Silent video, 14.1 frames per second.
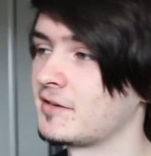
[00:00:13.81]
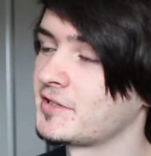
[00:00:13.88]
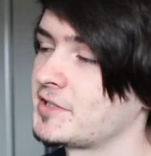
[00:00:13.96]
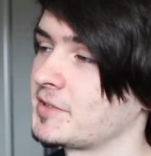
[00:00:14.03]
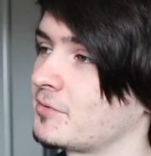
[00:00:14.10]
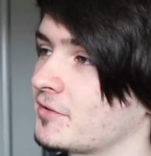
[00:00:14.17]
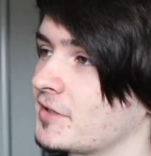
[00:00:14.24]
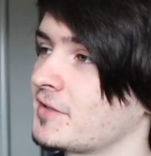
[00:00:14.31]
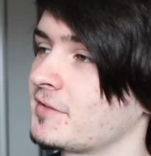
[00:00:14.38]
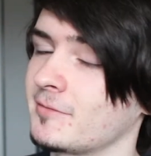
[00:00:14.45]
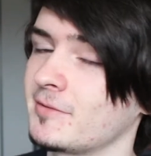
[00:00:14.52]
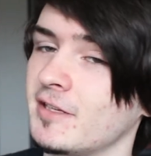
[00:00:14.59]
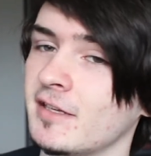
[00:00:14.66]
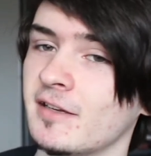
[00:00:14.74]
a nice surprise
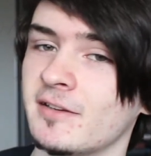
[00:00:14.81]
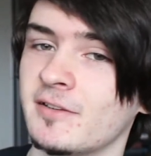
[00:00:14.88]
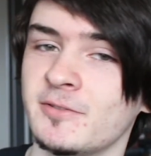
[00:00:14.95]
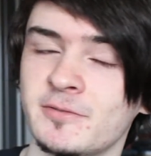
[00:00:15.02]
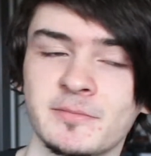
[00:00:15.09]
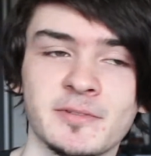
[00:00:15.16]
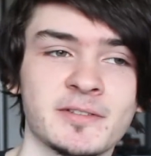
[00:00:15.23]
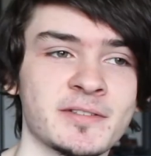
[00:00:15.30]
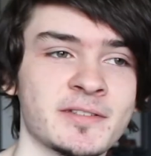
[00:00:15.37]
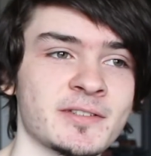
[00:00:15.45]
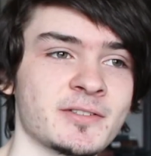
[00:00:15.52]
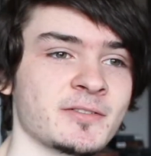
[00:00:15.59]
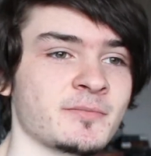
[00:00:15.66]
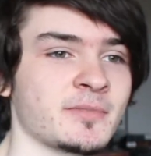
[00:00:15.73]
for when you get home because
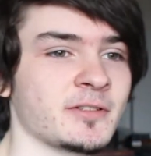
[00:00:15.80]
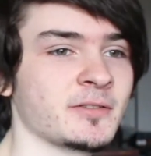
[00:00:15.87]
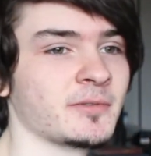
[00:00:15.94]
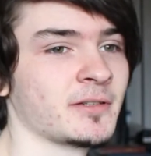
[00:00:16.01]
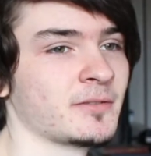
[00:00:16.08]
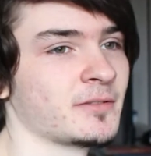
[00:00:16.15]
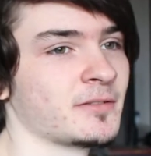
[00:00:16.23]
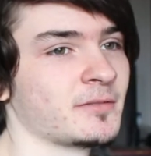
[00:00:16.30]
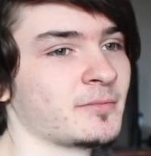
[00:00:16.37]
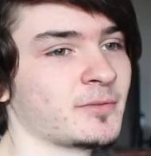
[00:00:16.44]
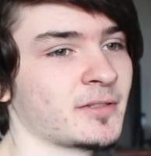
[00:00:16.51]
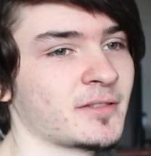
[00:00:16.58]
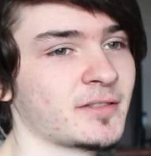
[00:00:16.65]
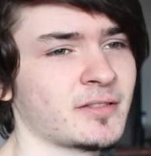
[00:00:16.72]
it should be uploaded
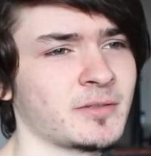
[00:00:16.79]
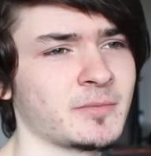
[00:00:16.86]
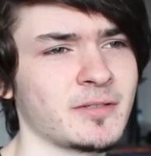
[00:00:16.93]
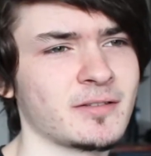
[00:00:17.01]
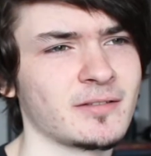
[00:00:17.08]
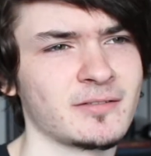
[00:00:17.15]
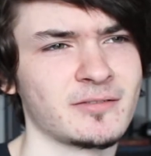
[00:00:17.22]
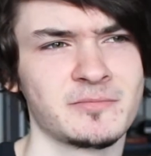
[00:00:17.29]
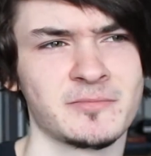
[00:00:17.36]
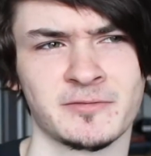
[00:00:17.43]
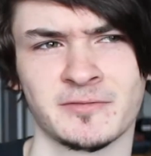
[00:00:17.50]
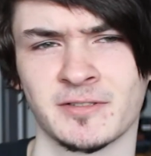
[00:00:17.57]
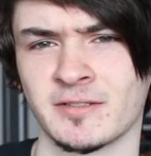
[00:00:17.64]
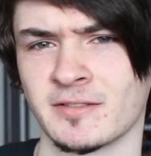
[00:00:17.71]
by the time you get home,
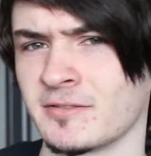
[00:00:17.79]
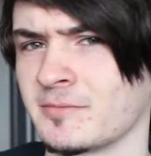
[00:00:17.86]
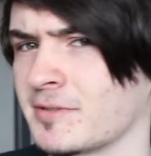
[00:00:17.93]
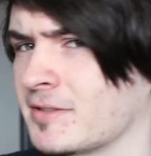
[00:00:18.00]
if I can hope